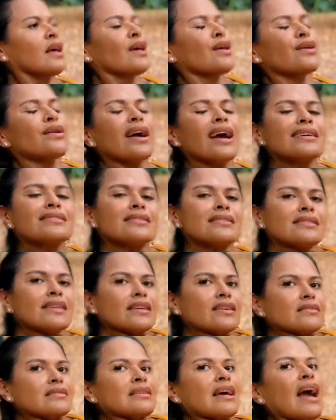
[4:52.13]
You guys can take
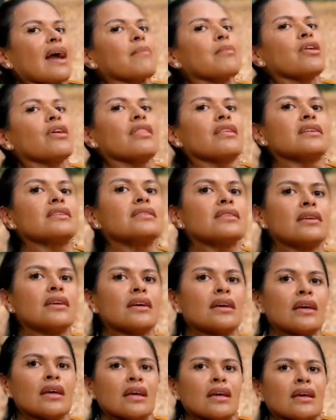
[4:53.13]
your time on this.
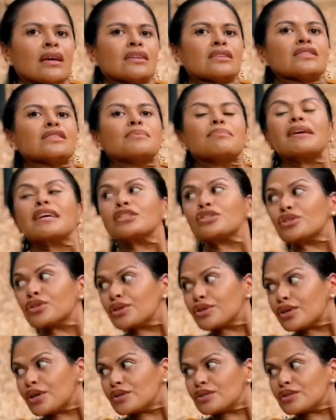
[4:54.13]
Just make sure you go